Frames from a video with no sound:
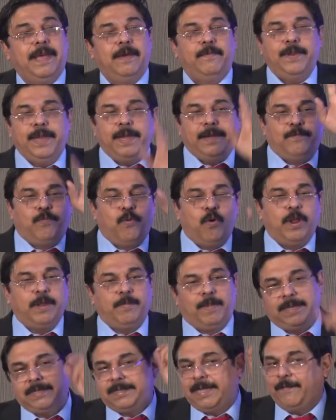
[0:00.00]
Every 4
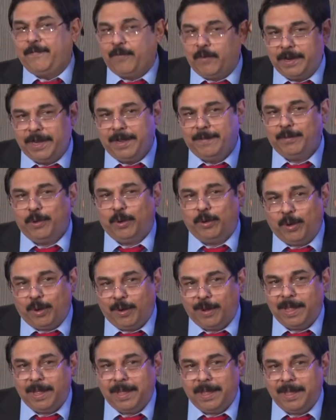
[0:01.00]
months I phone him,
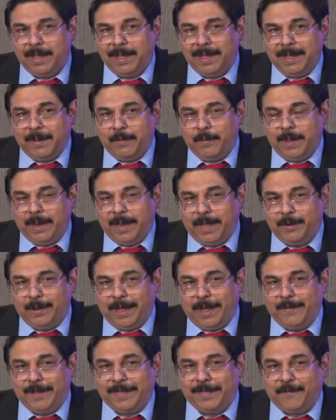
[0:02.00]
Nuno, when are you
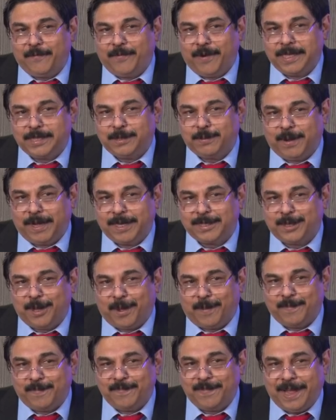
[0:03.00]
having the first
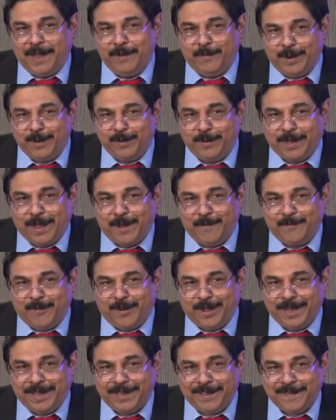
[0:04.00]
workshop? I want to come
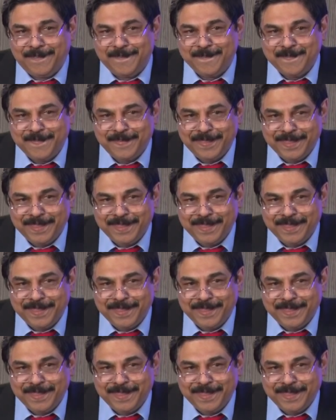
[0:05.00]
for it.